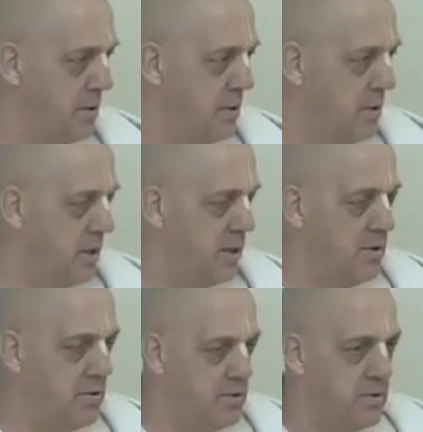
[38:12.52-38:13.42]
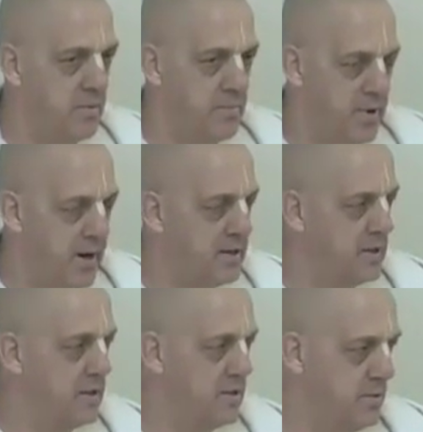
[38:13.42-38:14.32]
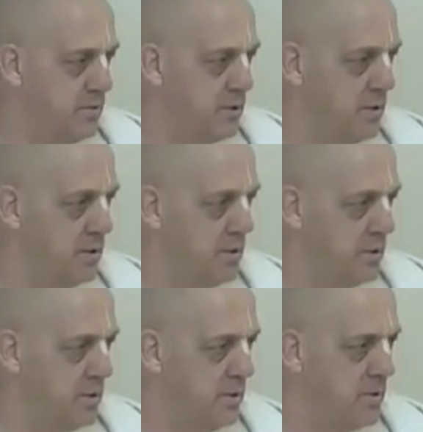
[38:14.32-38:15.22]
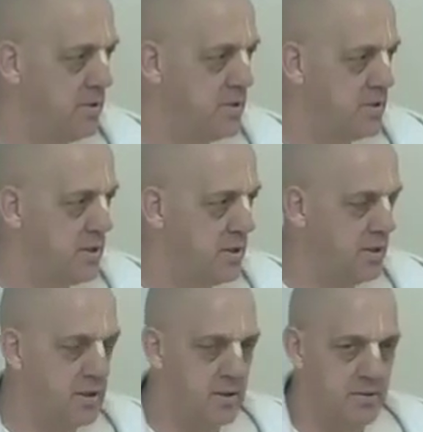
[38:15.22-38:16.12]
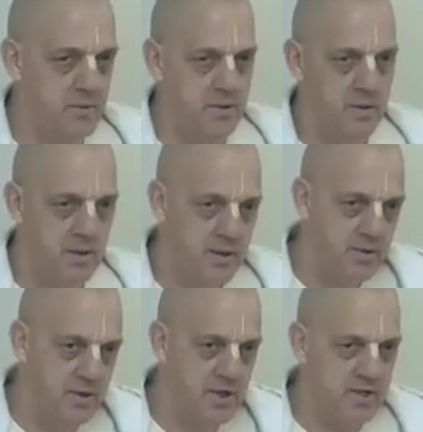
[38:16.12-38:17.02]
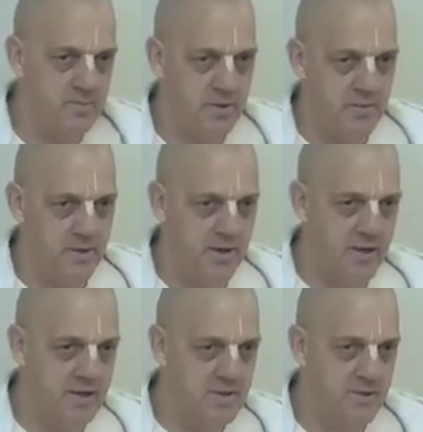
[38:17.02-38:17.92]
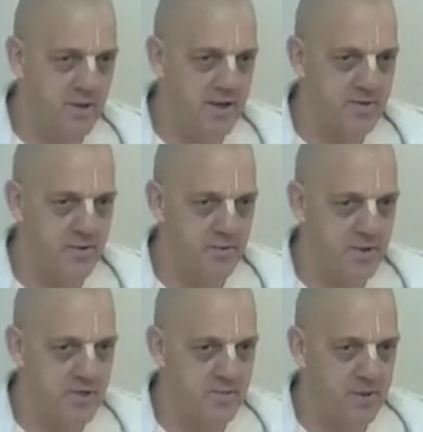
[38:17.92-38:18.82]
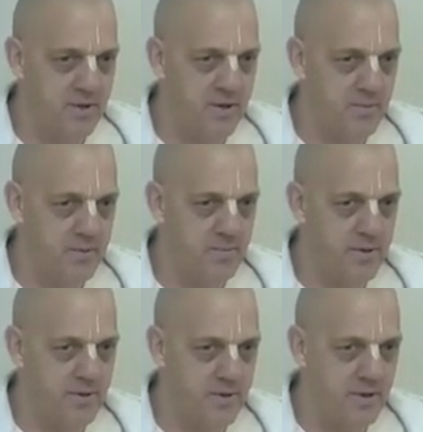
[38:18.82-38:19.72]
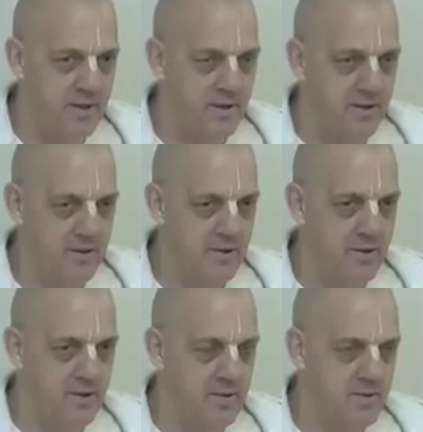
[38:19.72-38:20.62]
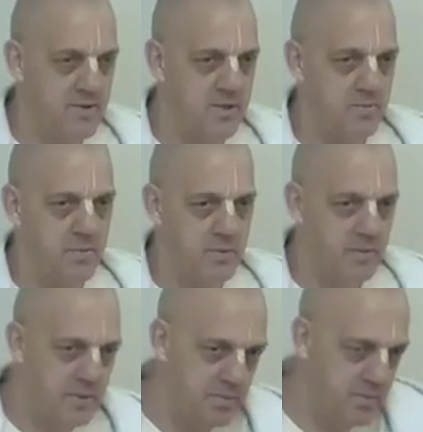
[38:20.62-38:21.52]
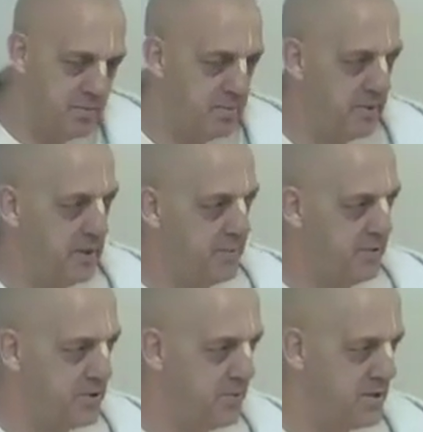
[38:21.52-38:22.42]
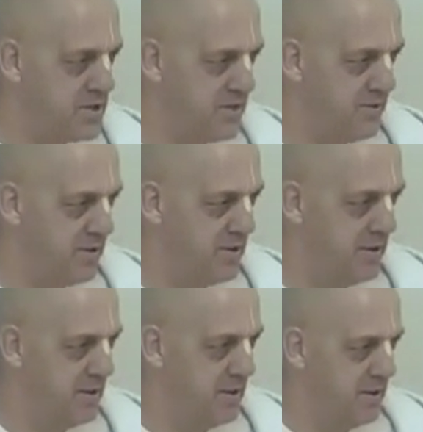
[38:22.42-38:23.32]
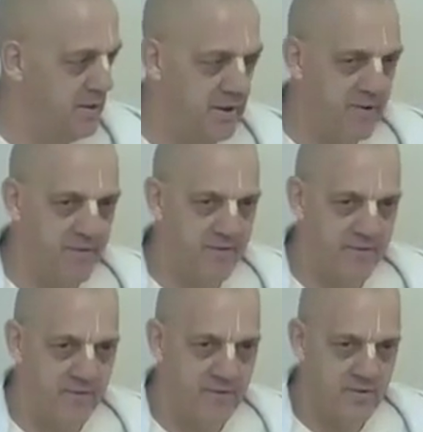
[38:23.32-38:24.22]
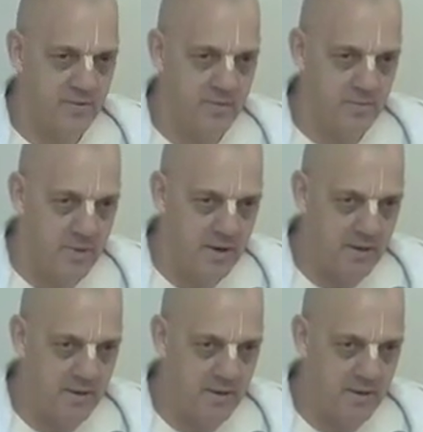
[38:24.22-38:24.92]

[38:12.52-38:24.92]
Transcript: I couldn't practically do it. Just I mean, you can ask Millie what our last few weeks has been like. I've been pretty, we met up on the 27th of May,